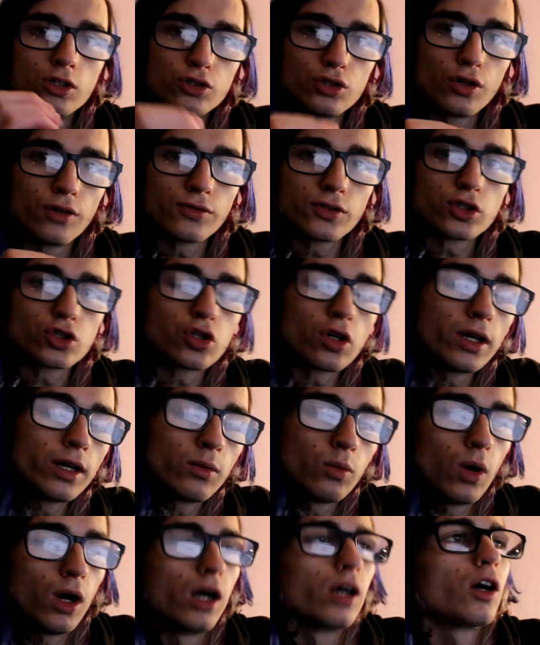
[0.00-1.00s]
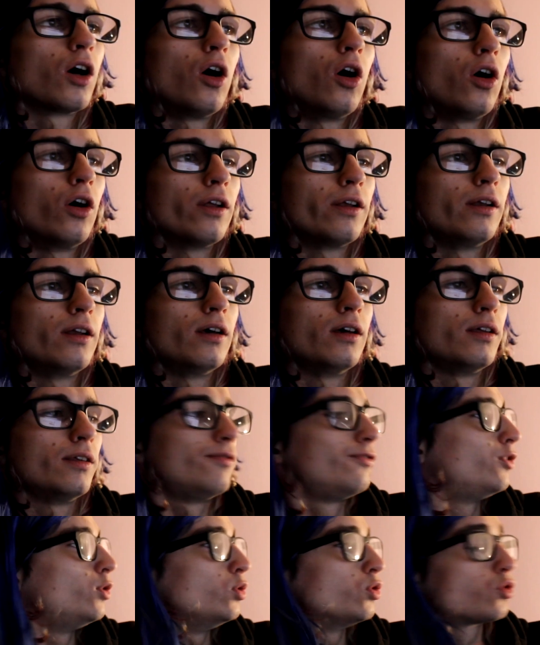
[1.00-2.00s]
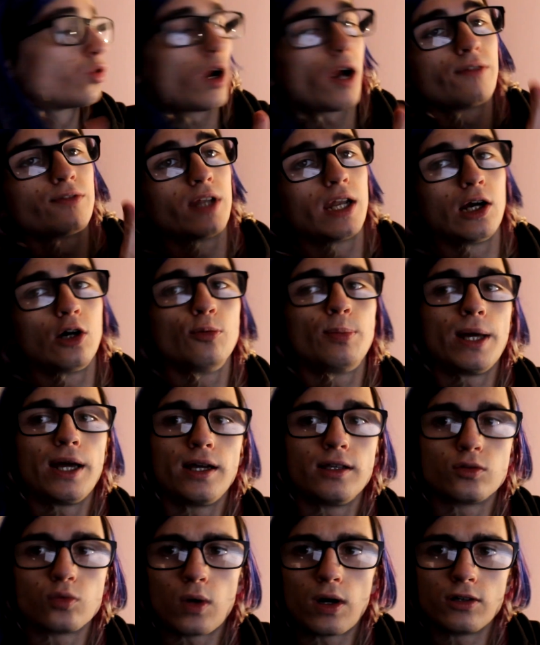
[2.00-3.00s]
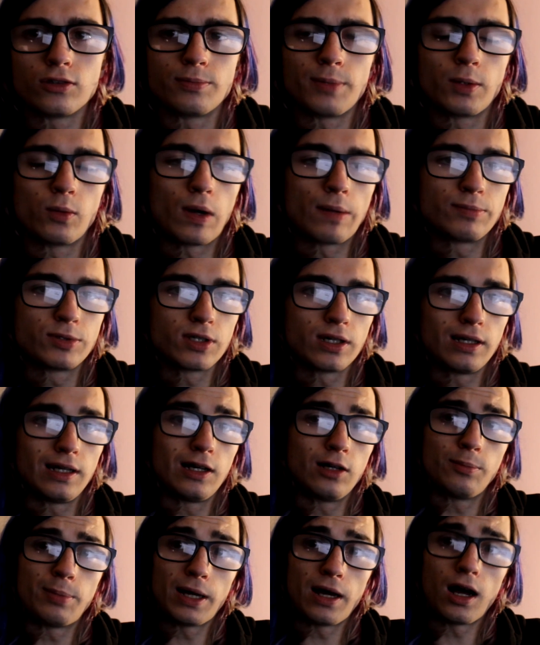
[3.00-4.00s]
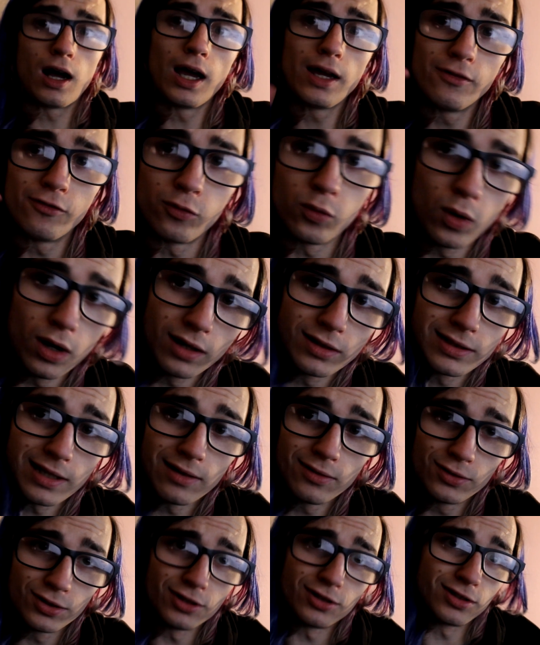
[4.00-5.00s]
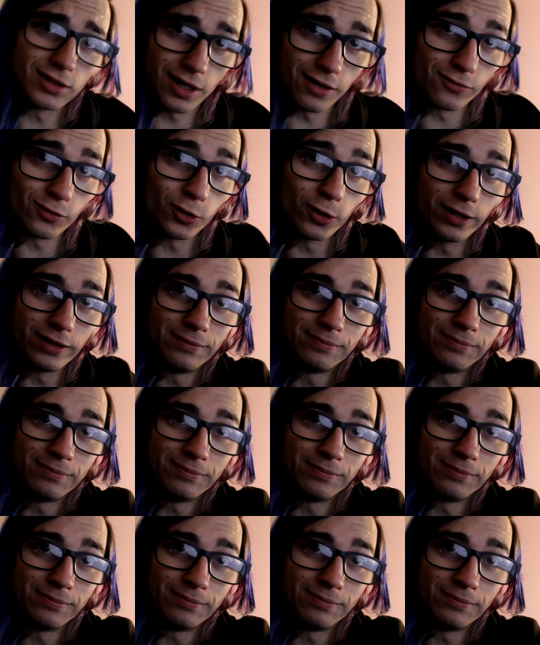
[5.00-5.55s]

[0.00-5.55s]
So after trying to work on fuzecraft a little bit, as well as my website a little bit, I have worked out discovery.